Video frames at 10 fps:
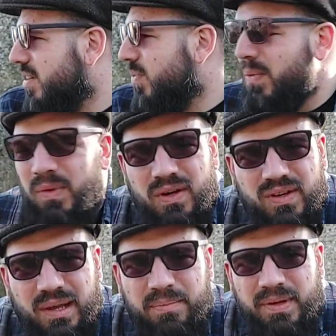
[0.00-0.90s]
when wild
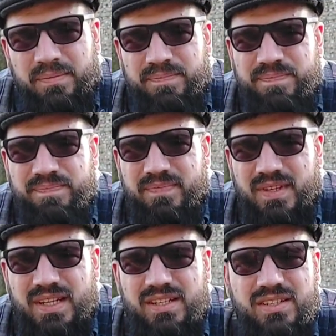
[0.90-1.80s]
camping,
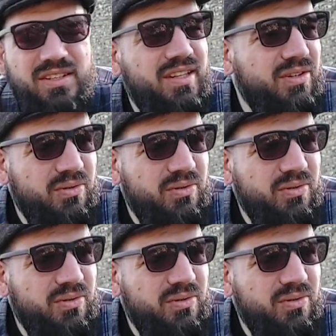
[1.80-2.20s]
in